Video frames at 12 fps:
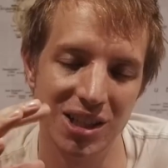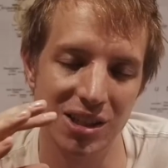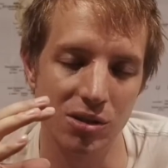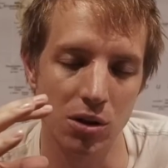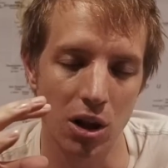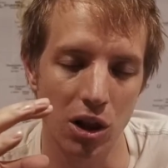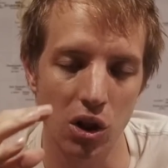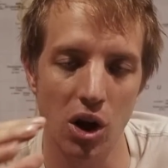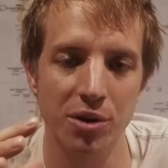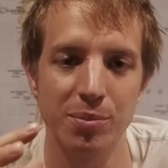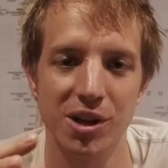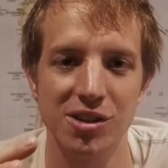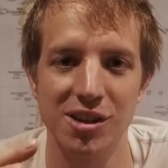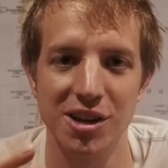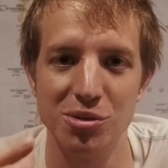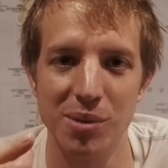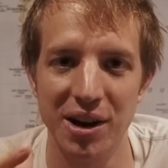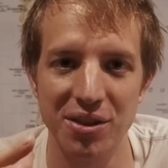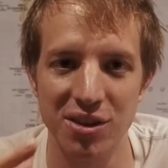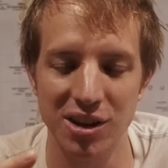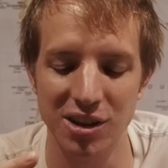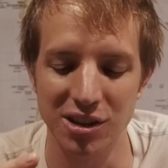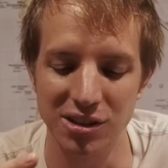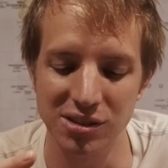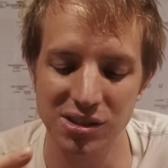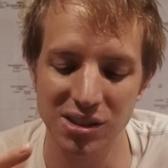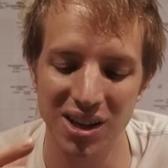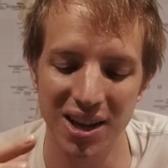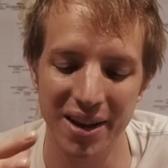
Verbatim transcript: is a lot better than you might think it is.